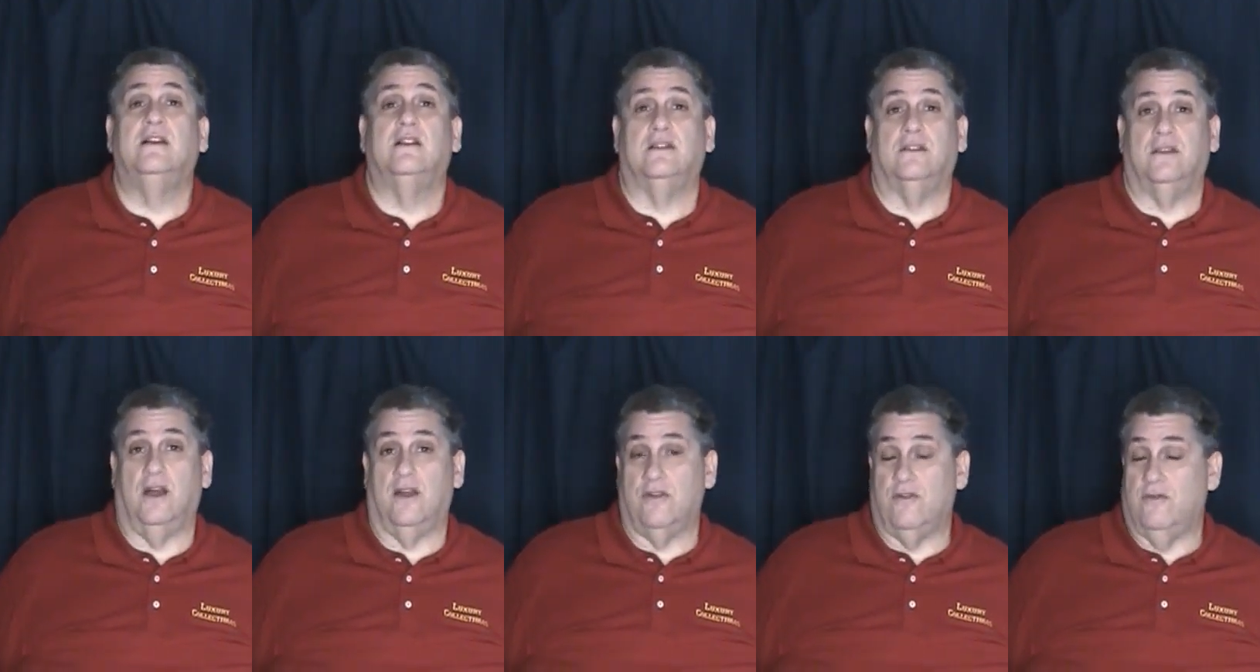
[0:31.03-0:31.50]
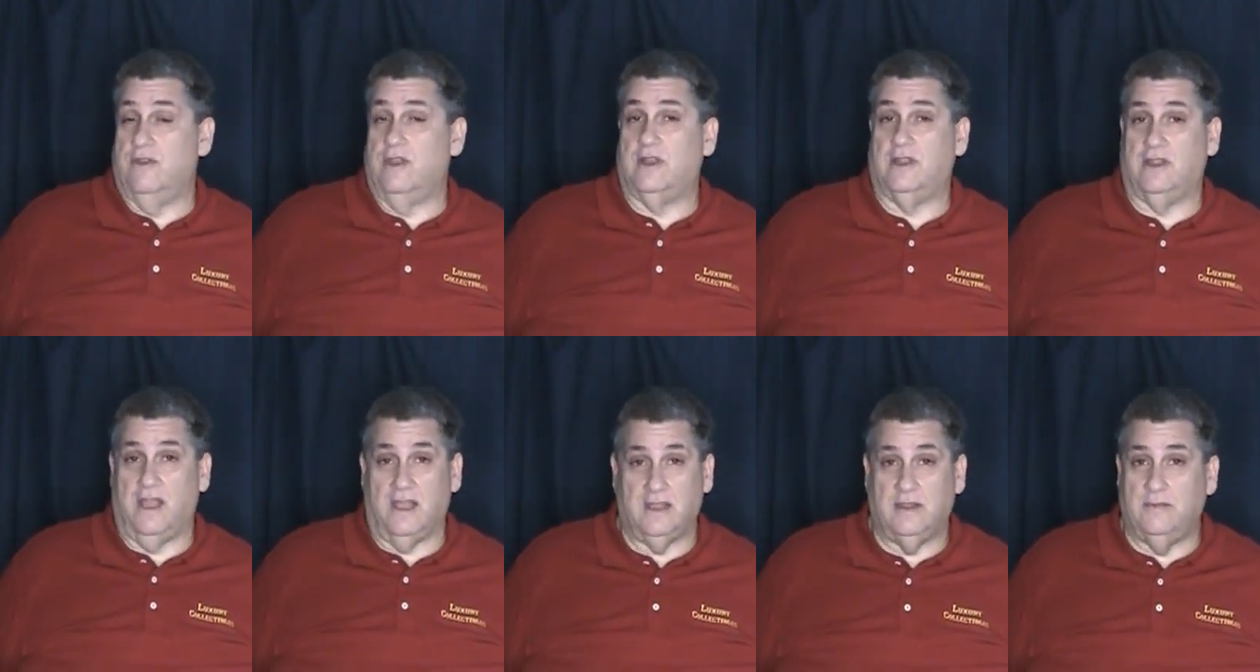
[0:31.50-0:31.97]
Luxury
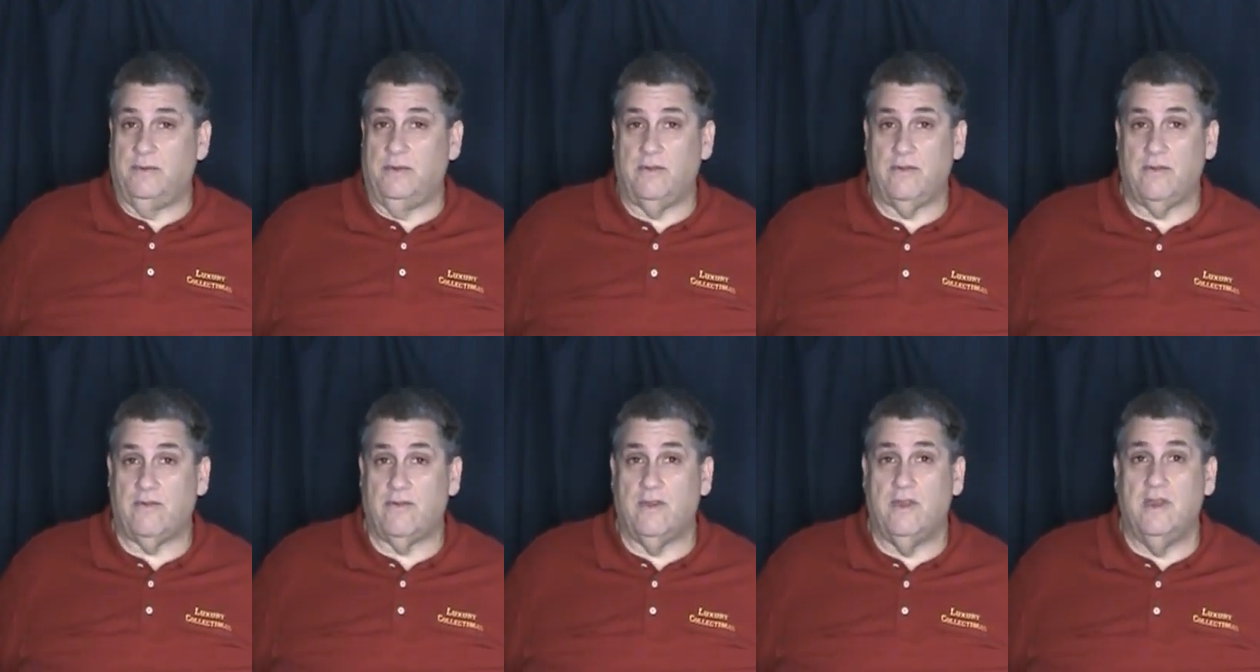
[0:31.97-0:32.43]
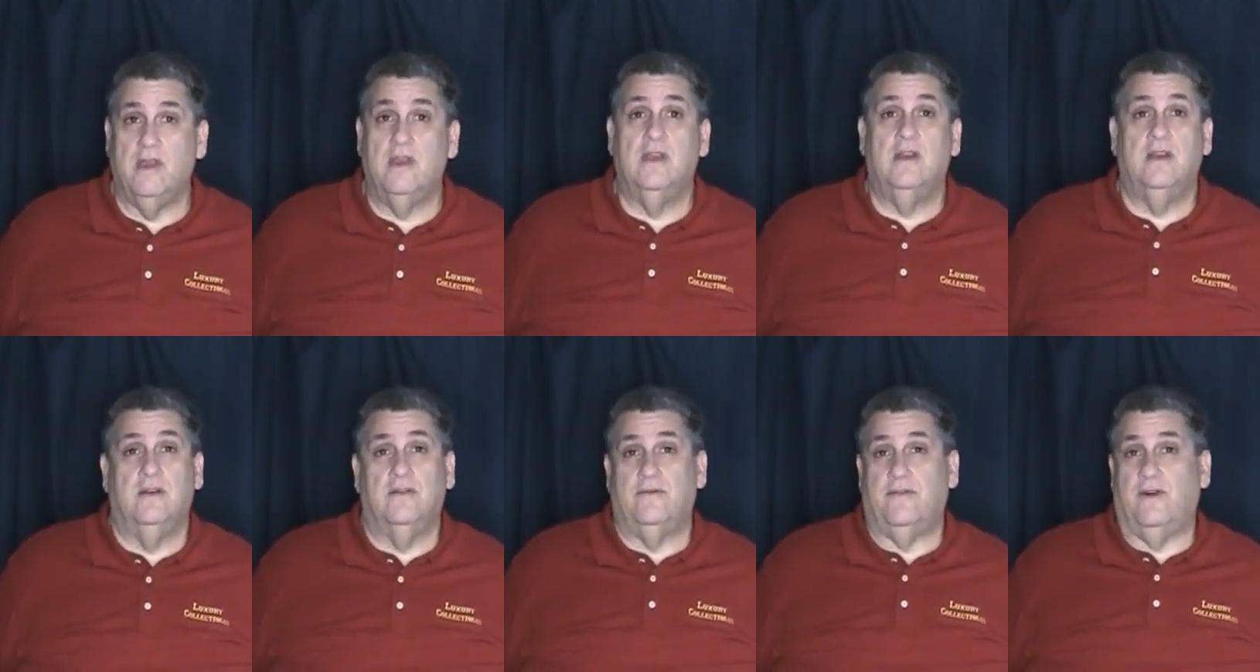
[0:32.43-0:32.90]
collectibles,
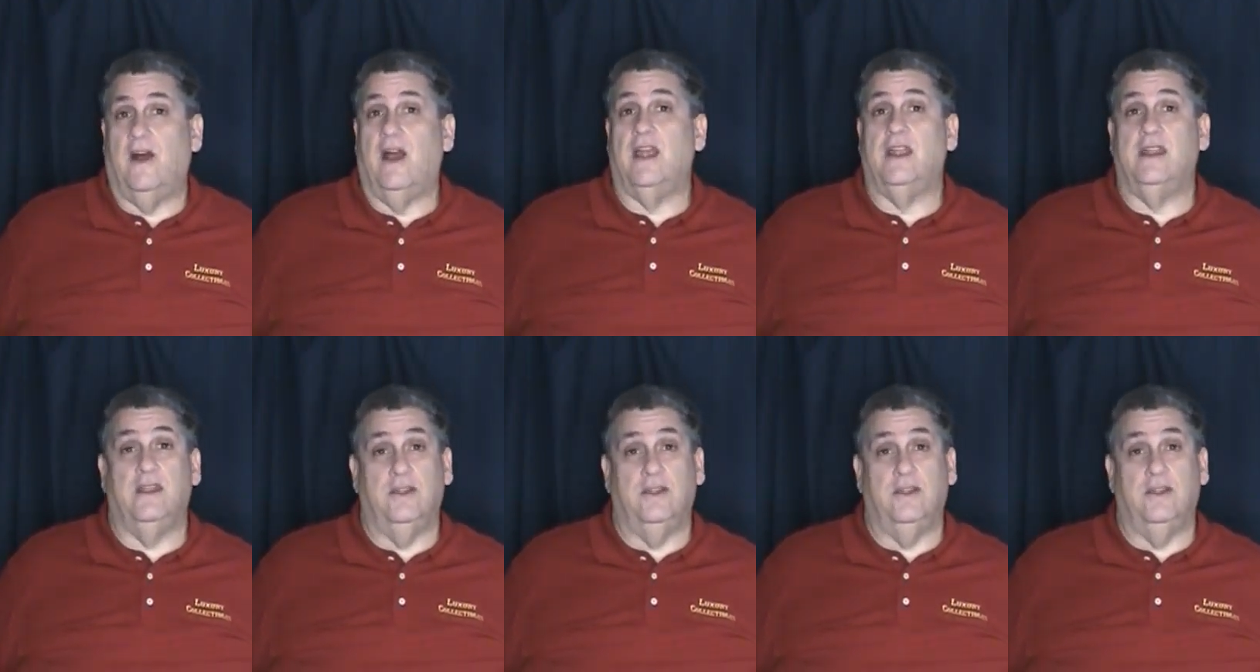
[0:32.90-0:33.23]
fine